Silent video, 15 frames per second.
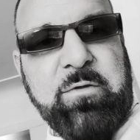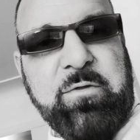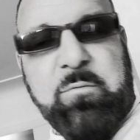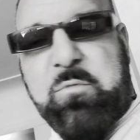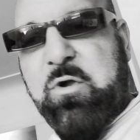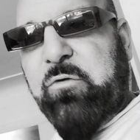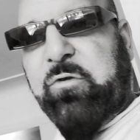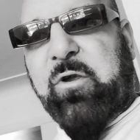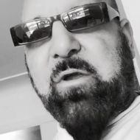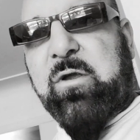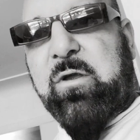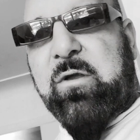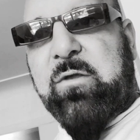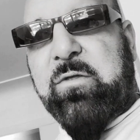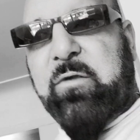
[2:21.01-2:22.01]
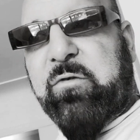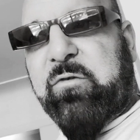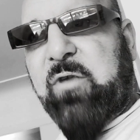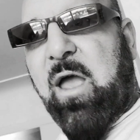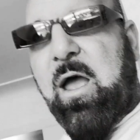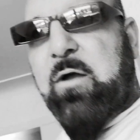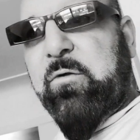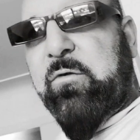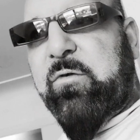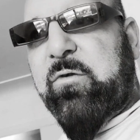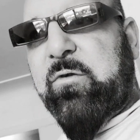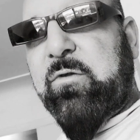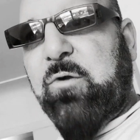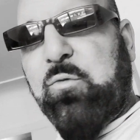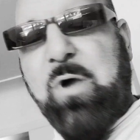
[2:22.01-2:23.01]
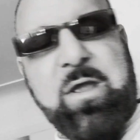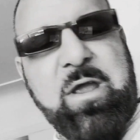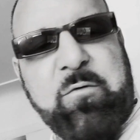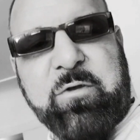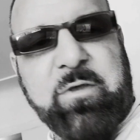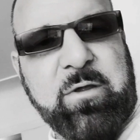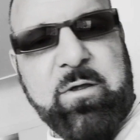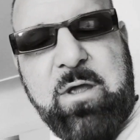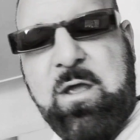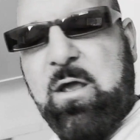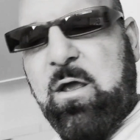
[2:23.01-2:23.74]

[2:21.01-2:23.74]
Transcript: the music, the sounds, the way, everything.